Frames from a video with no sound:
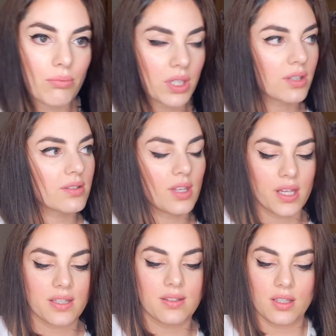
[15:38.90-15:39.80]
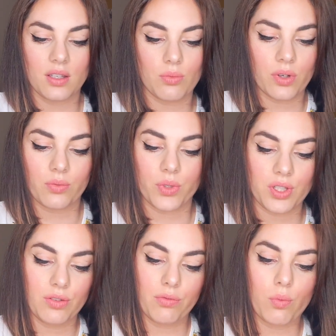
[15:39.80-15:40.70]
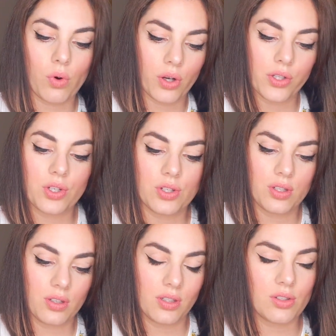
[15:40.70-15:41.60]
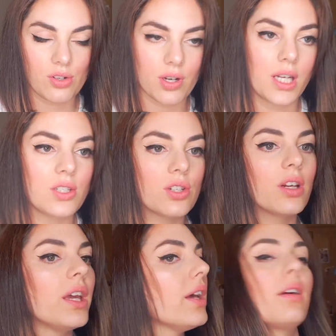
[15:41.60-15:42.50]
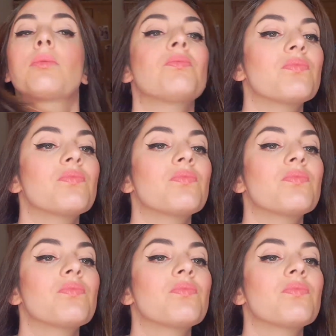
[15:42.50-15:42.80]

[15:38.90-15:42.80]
because the last thing you want when you've washed and dried your hair